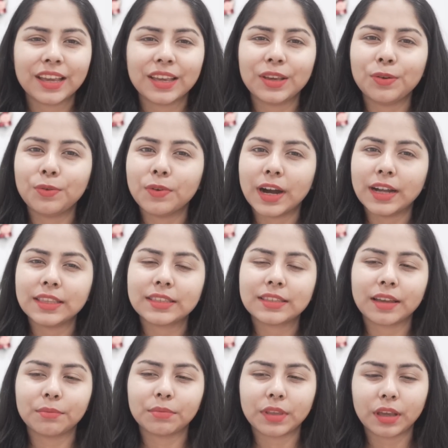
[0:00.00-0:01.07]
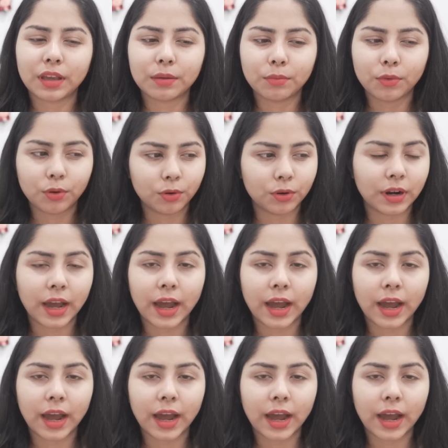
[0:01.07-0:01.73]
you want something more